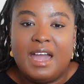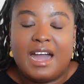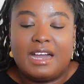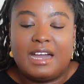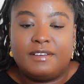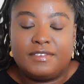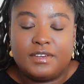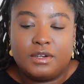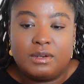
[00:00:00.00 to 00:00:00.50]

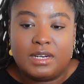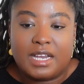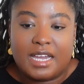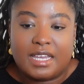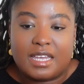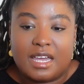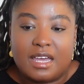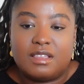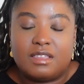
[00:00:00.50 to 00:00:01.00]
I feel
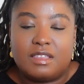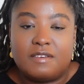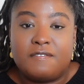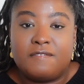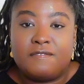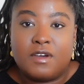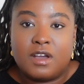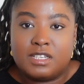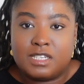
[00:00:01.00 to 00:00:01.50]
like the
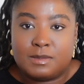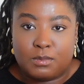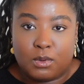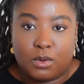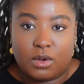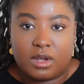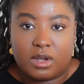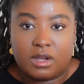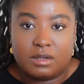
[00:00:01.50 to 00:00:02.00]
first
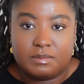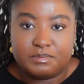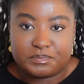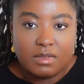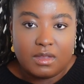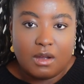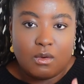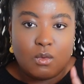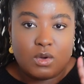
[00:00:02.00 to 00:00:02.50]
book,
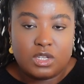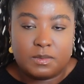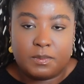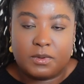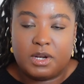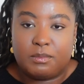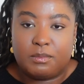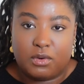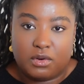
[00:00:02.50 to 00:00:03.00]
Once
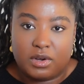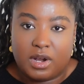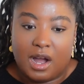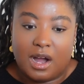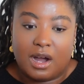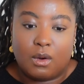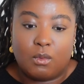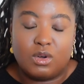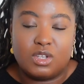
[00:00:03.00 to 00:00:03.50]
Upon a Broken
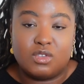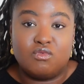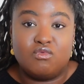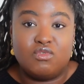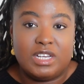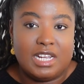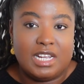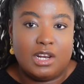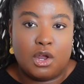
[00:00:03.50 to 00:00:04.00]
Heart, was
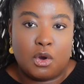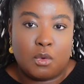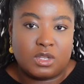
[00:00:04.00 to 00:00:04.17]
really long.